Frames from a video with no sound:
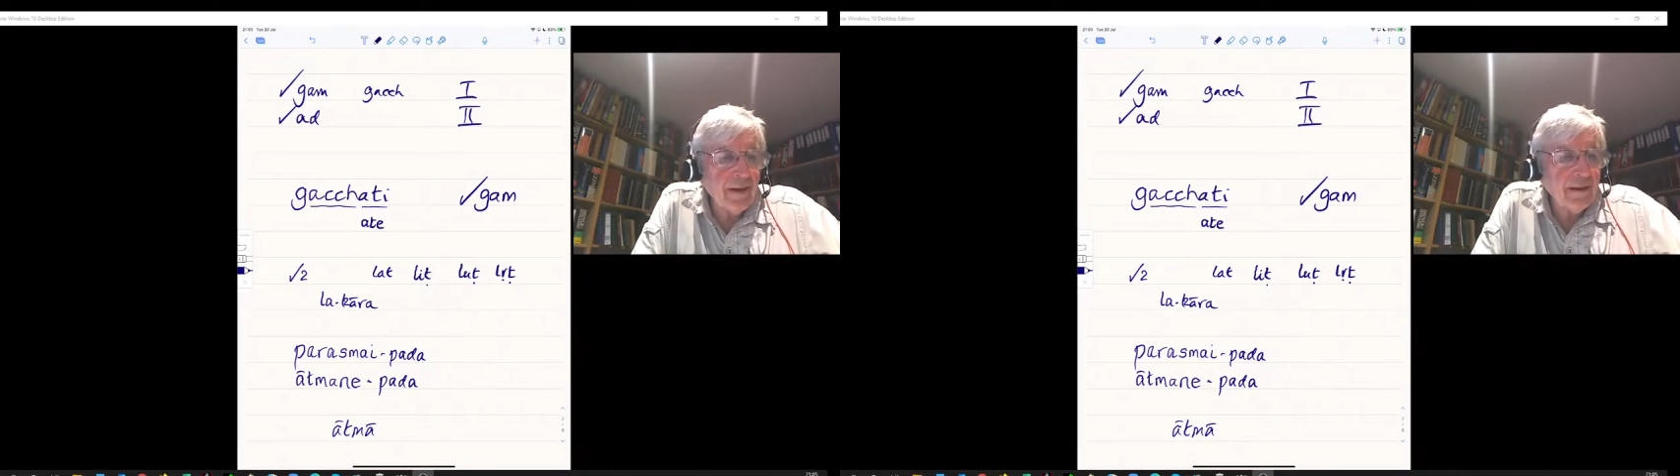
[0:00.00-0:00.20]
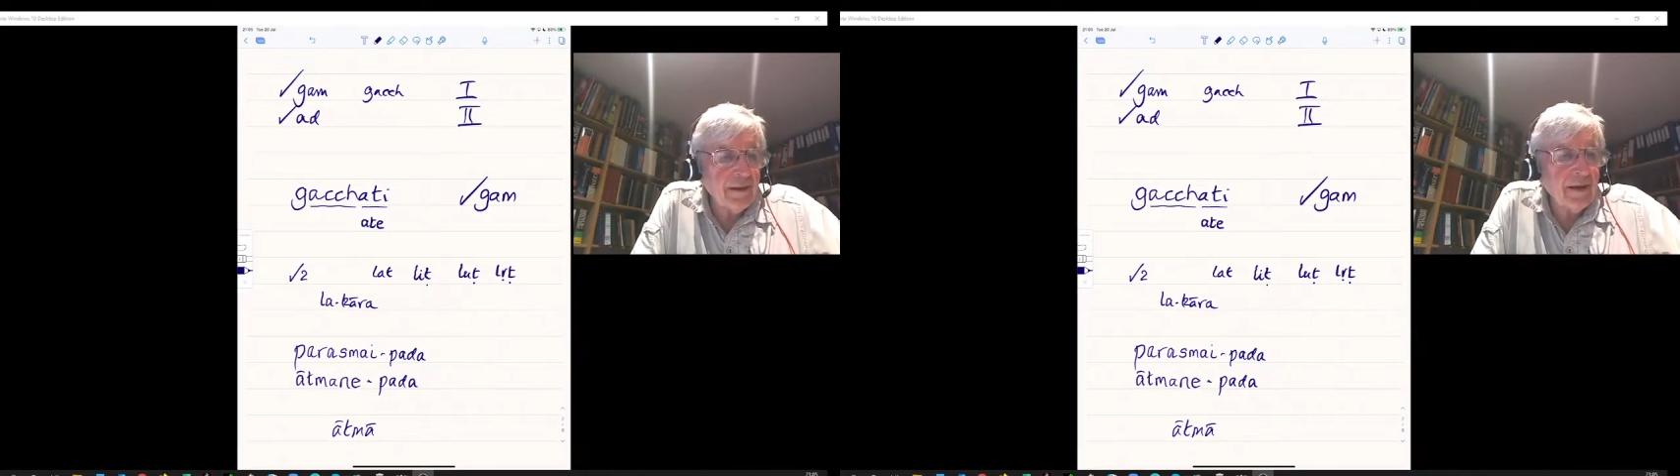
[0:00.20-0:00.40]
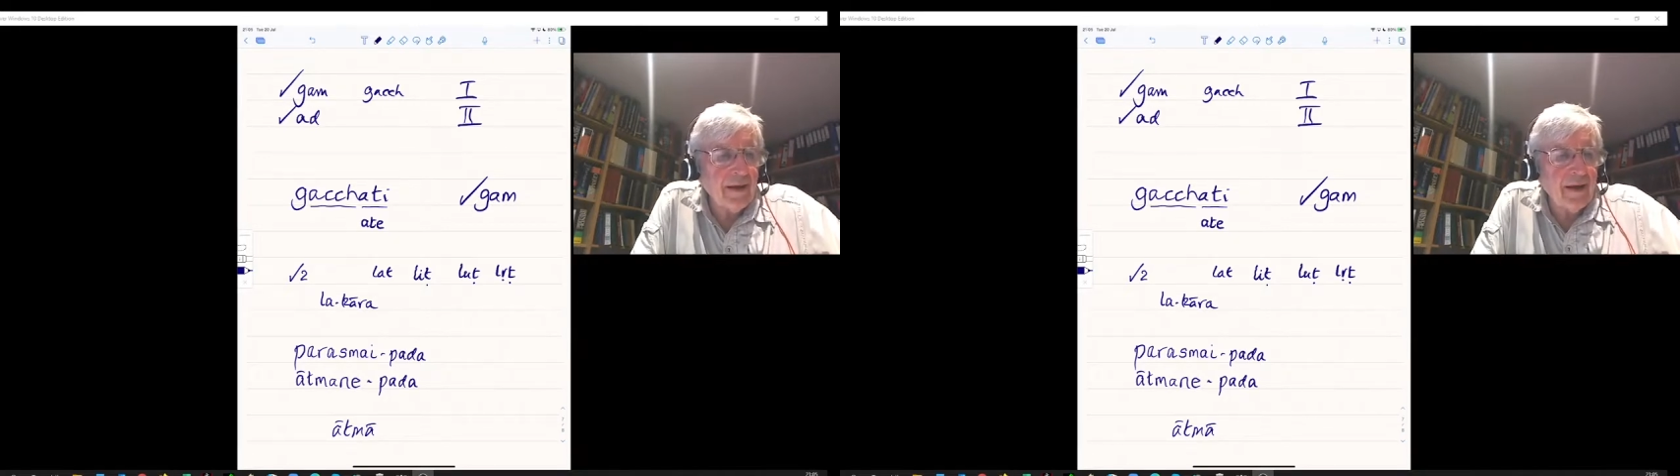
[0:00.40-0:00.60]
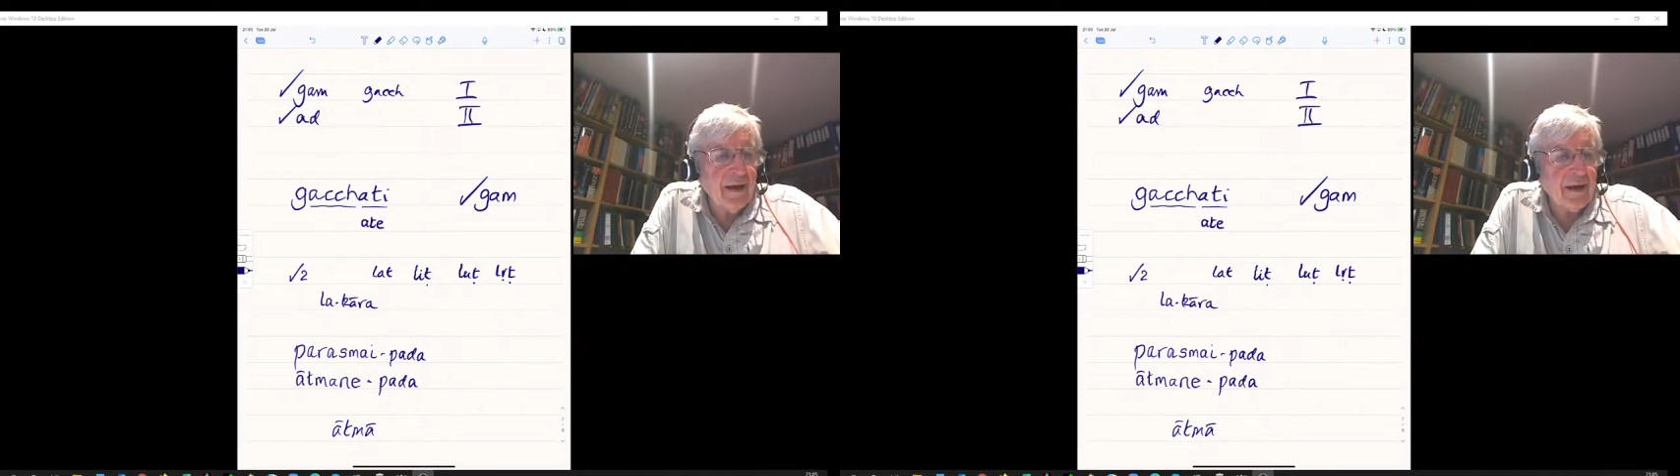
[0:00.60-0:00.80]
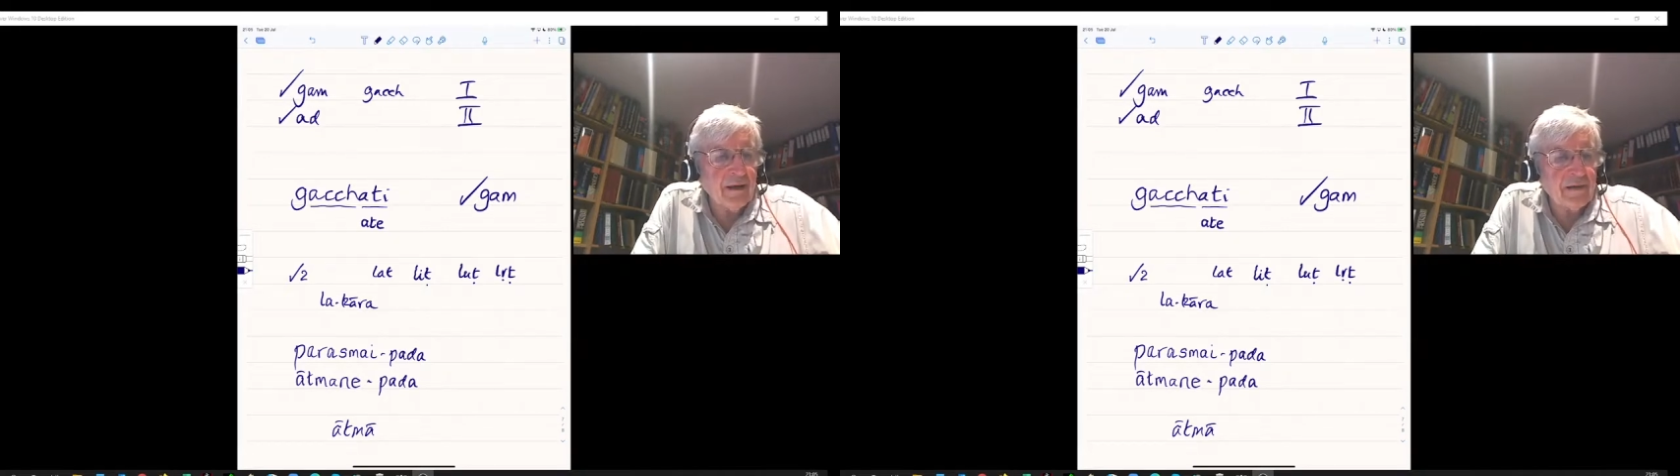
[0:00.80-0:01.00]
The
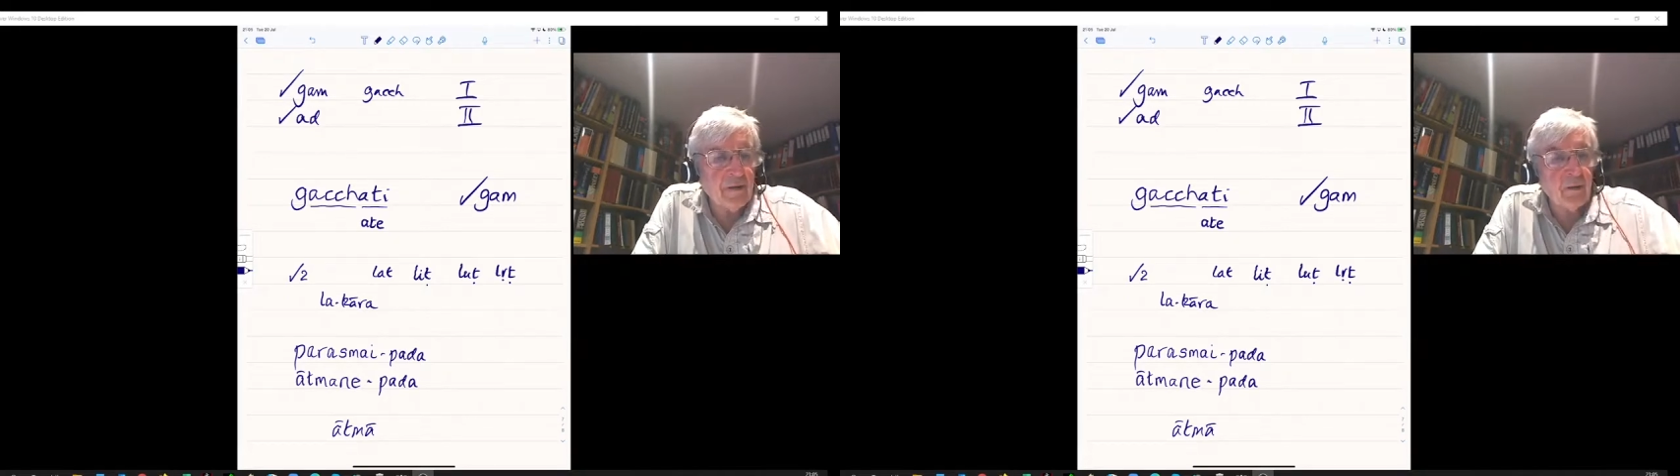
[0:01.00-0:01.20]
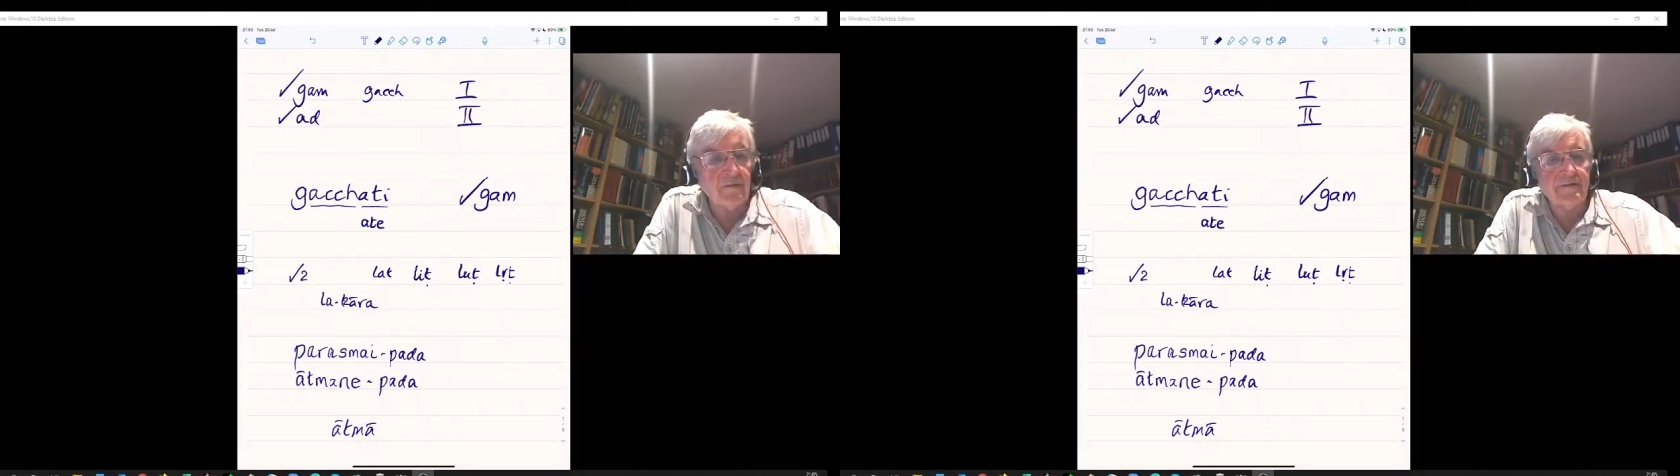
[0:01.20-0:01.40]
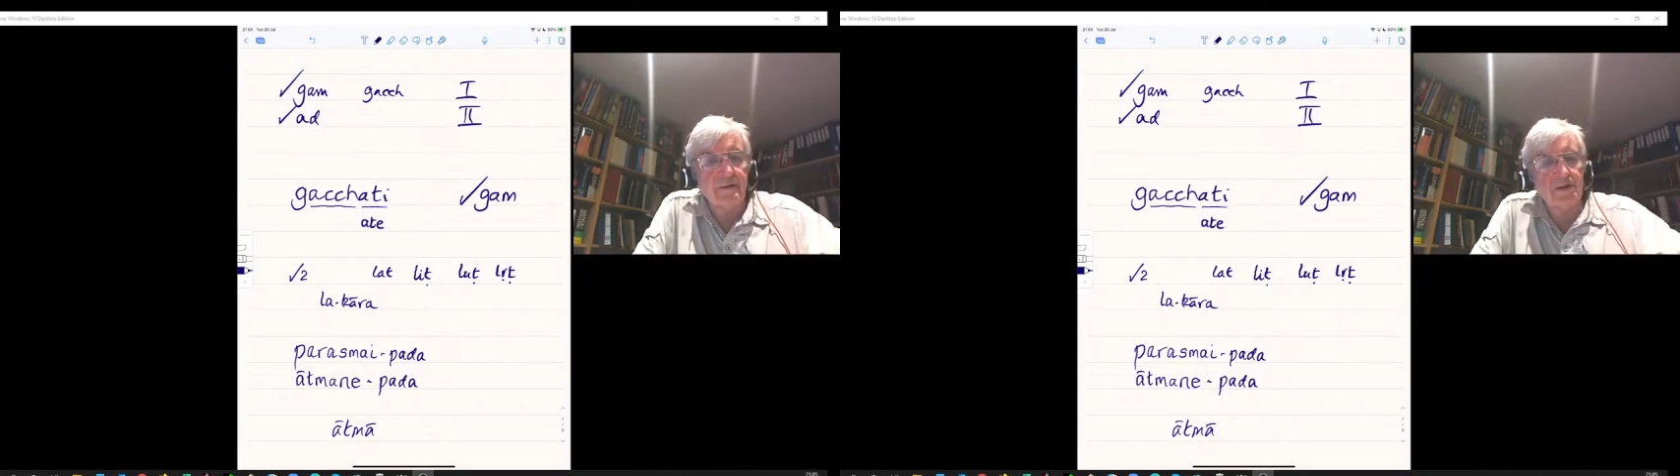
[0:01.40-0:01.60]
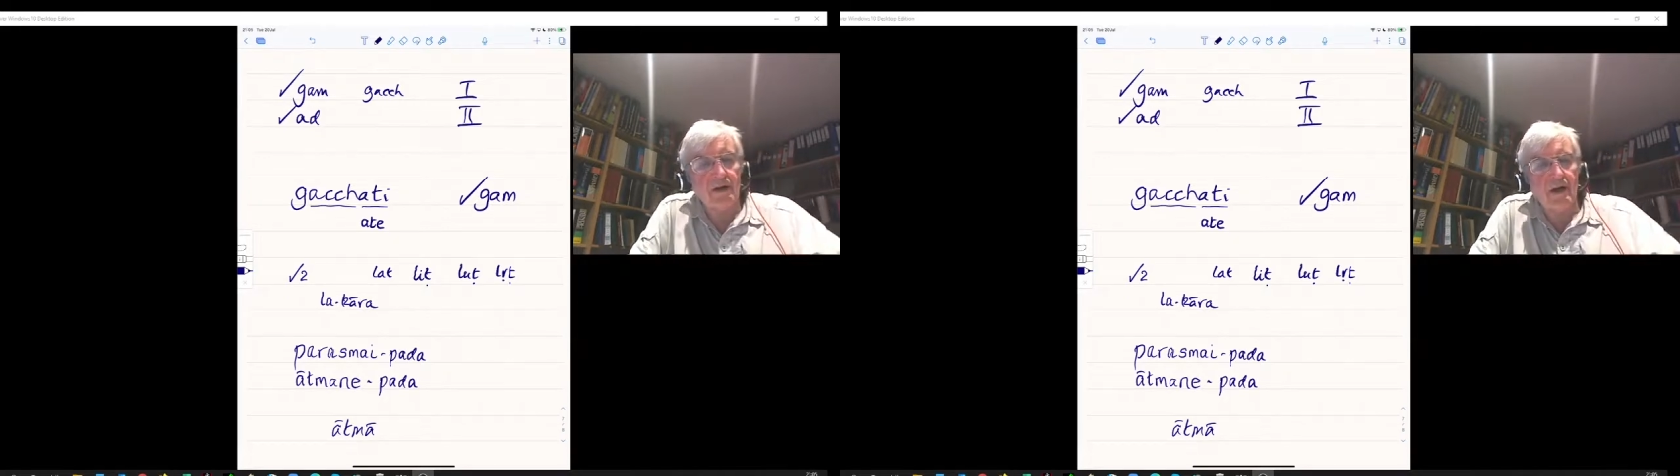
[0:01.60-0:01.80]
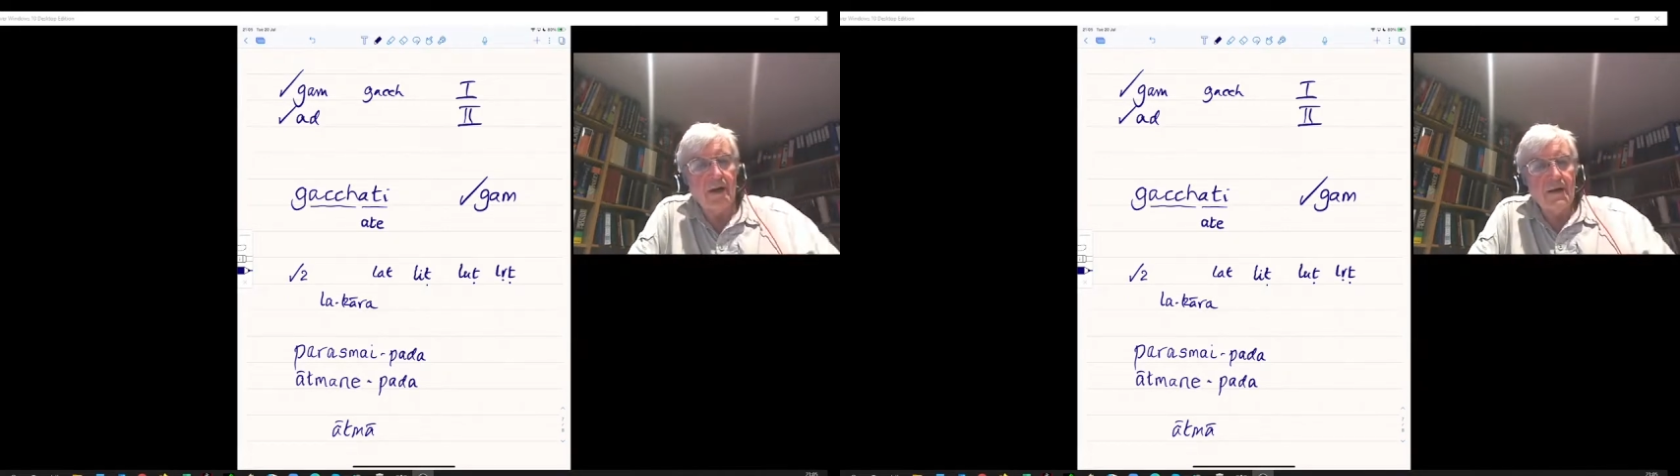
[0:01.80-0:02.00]
Eka, they're called
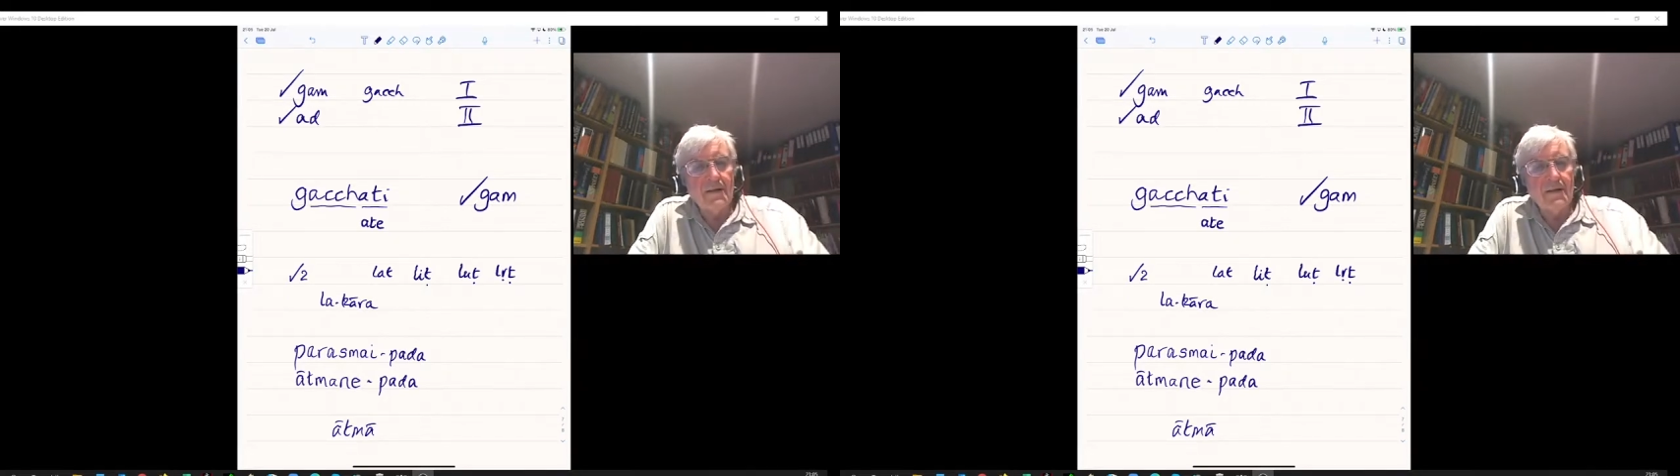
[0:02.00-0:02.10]
Vachana.